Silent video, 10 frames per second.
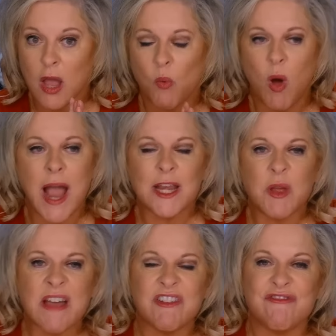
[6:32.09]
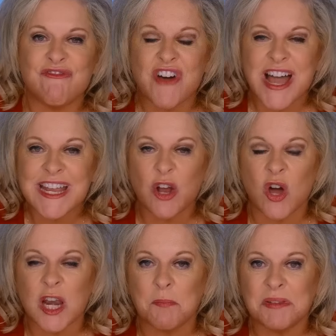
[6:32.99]
Why do you have a fight
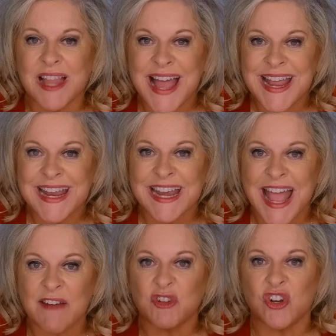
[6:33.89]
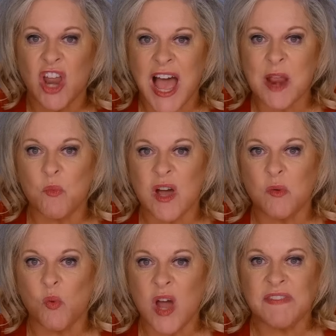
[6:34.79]
on a plane after
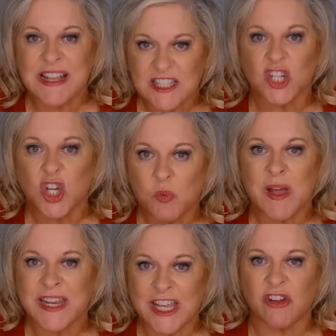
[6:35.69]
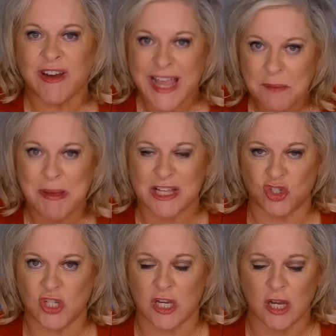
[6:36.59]
911? That's a good way to get your head
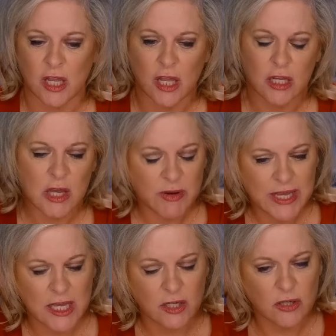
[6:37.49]
bashed in. Go ahead.